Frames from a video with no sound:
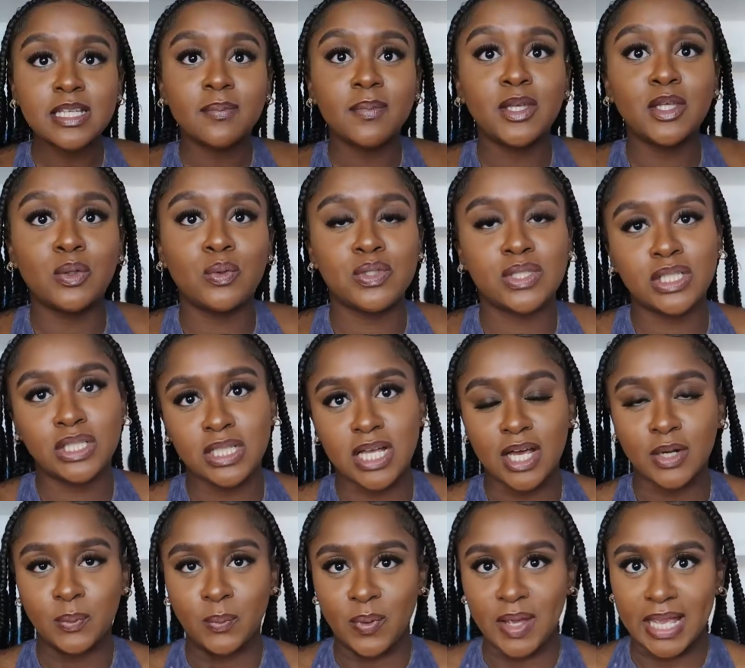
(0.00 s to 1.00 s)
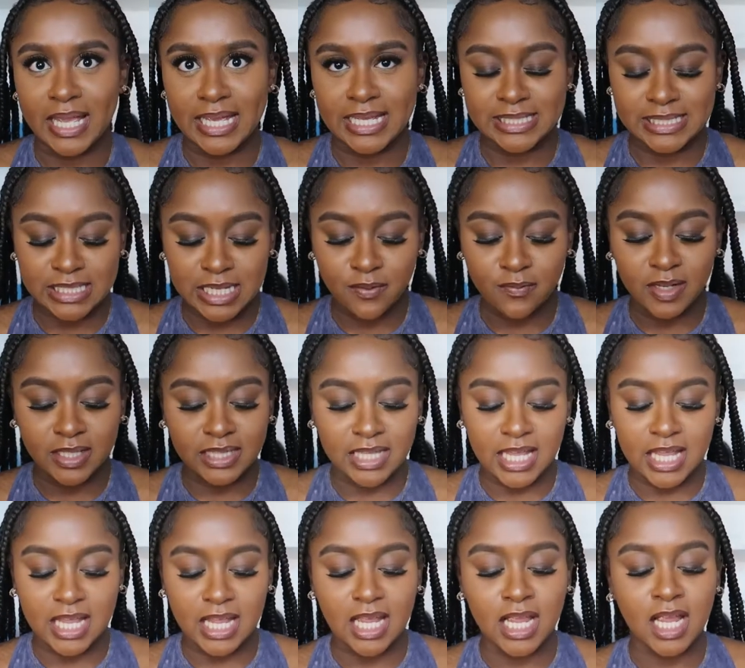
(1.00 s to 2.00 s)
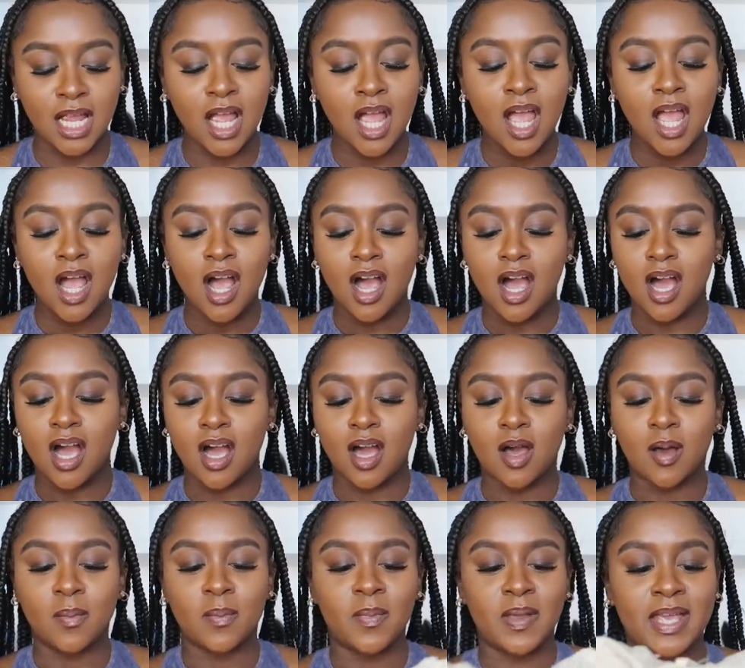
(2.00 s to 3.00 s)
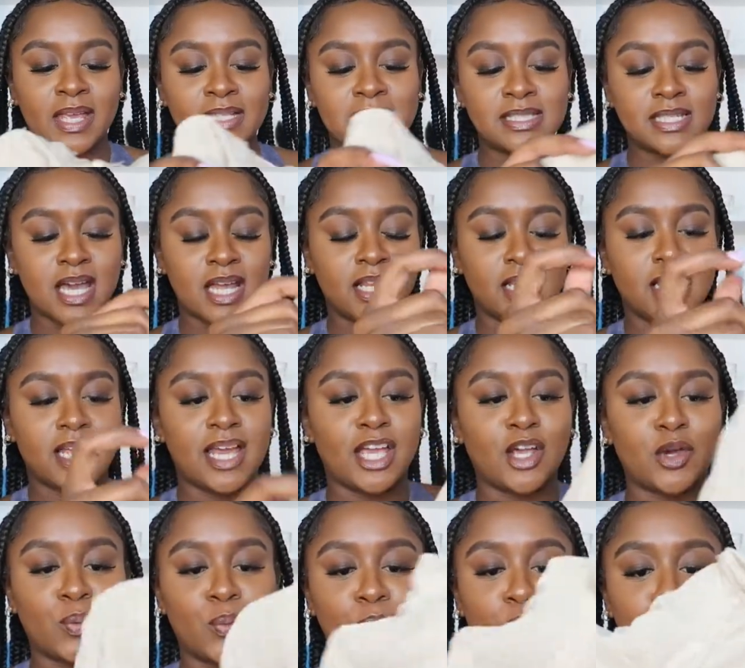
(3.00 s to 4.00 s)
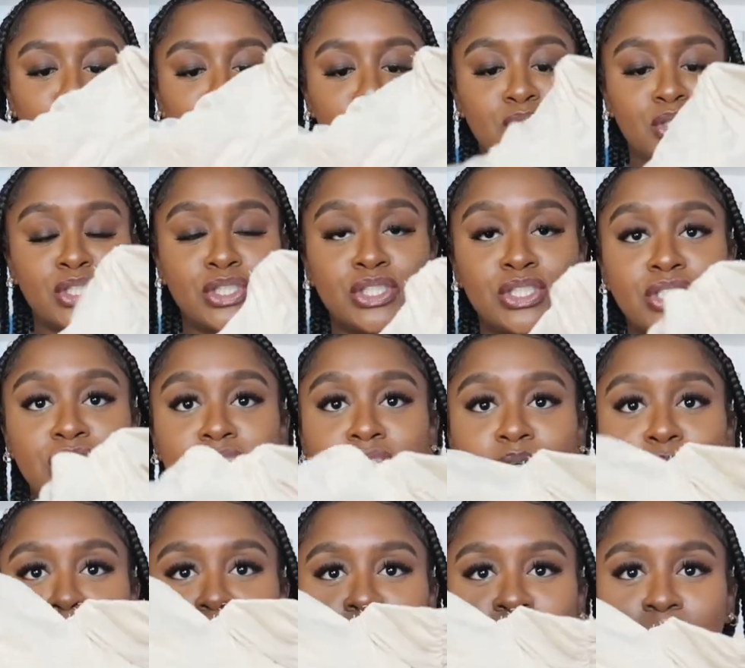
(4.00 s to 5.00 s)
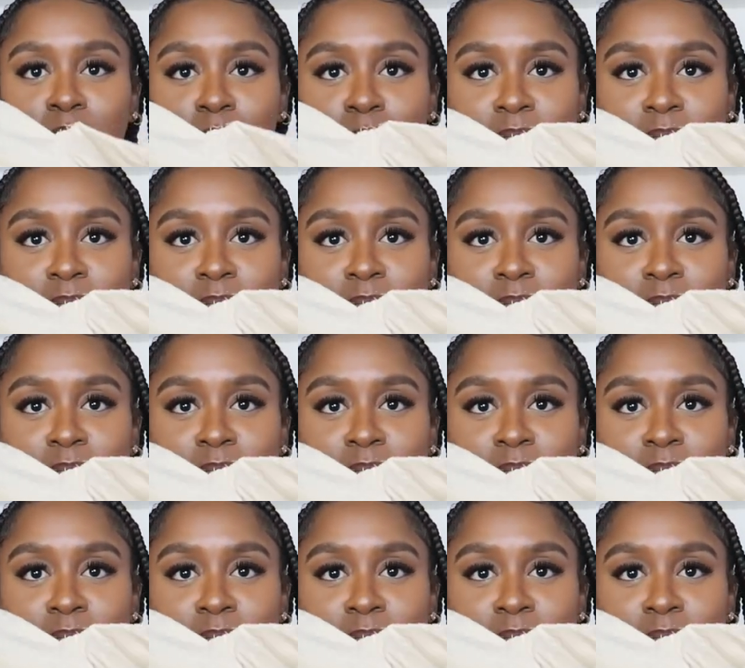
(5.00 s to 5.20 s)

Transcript: can be used in a lot of ways and everything um, it's kind of like ruched with the